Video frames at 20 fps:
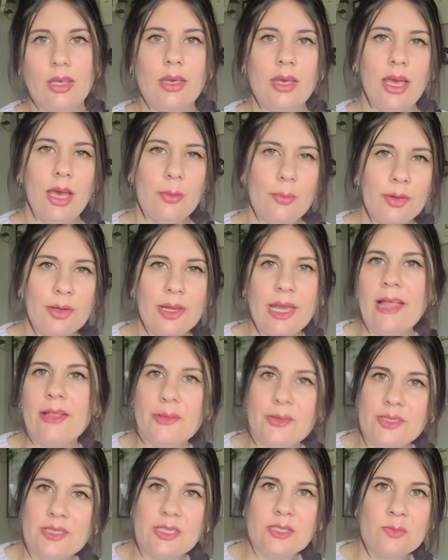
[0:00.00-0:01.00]
Humber
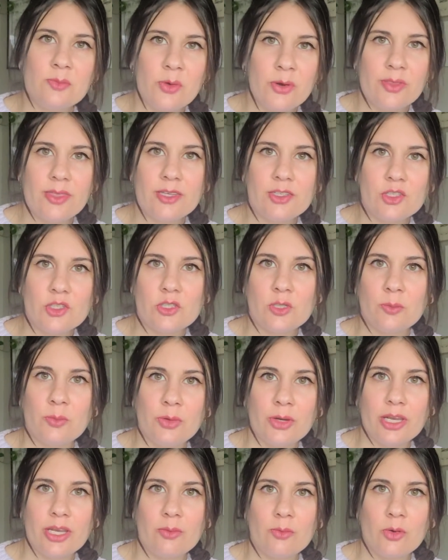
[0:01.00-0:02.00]
Galleries is more than just a
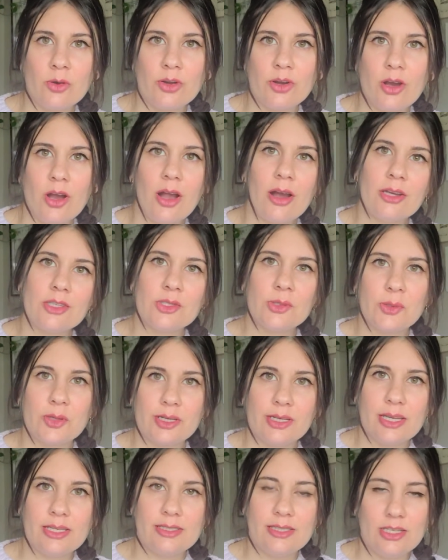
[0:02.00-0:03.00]
brick-and-mortar arts
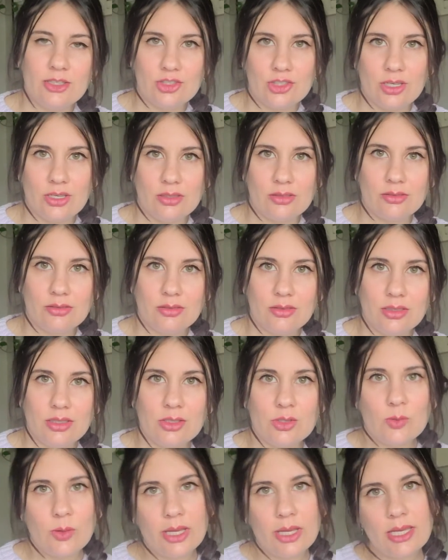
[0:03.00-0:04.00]
organization. In
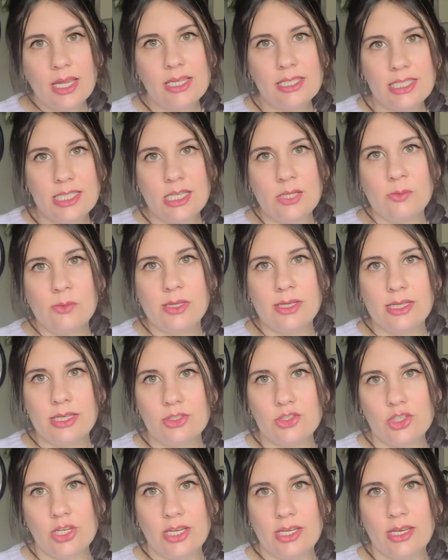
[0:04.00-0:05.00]
2019, we
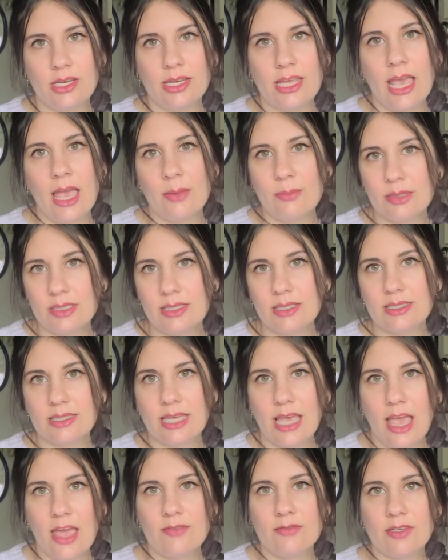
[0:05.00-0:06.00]
initiated Campus as a
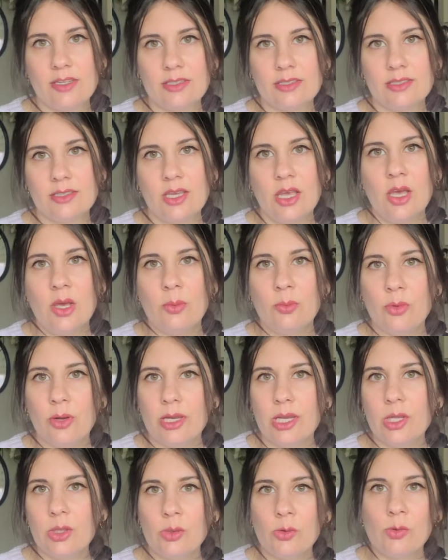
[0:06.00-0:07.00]
Canvas,
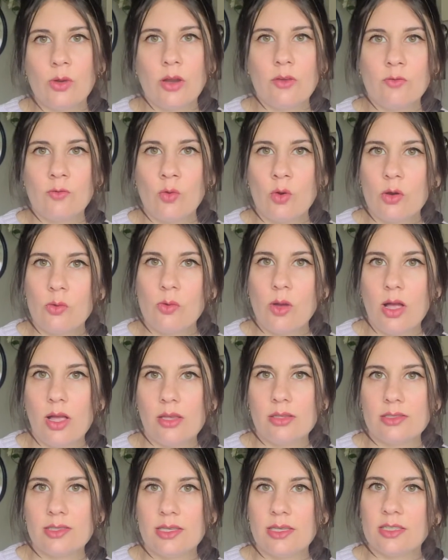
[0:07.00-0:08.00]
breaking through our four
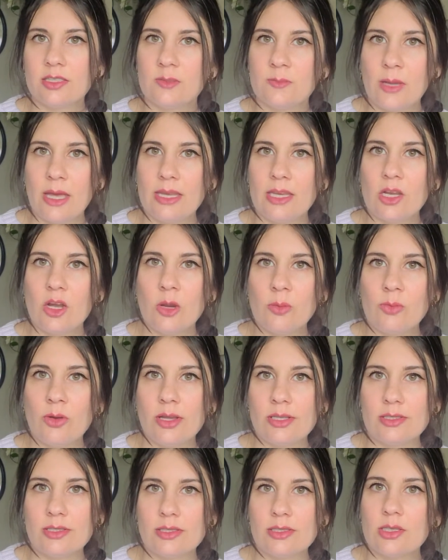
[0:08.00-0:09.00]
walls and expanding our
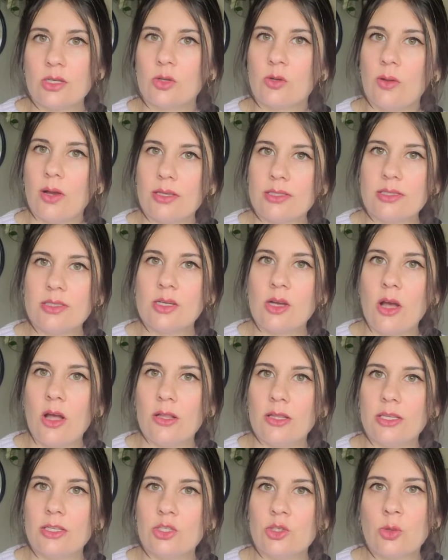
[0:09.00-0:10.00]
presence across the
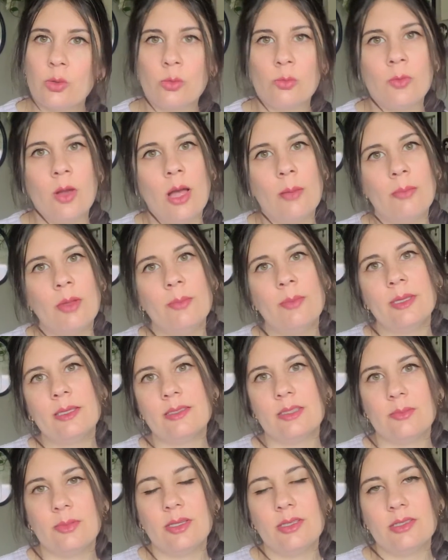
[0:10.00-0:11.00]
college through pop-up
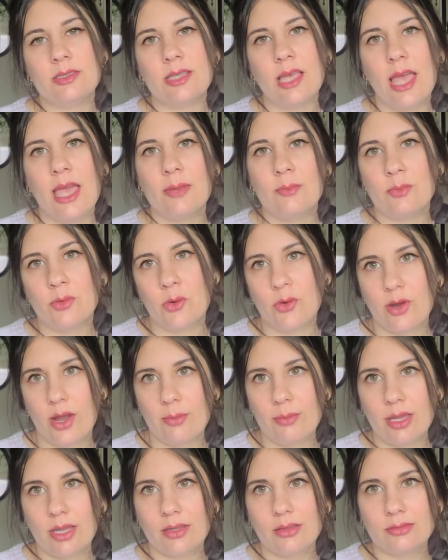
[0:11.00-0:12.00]
exhibits and
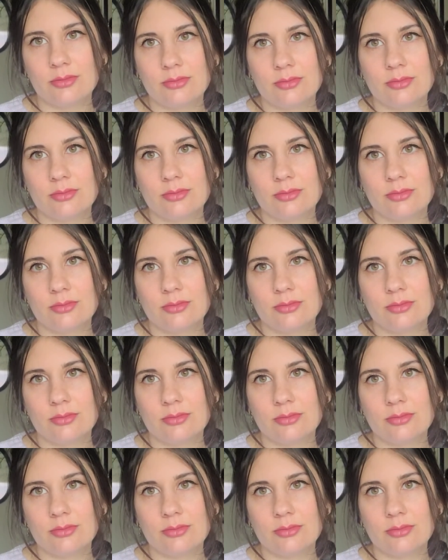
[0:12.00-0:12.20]
programming.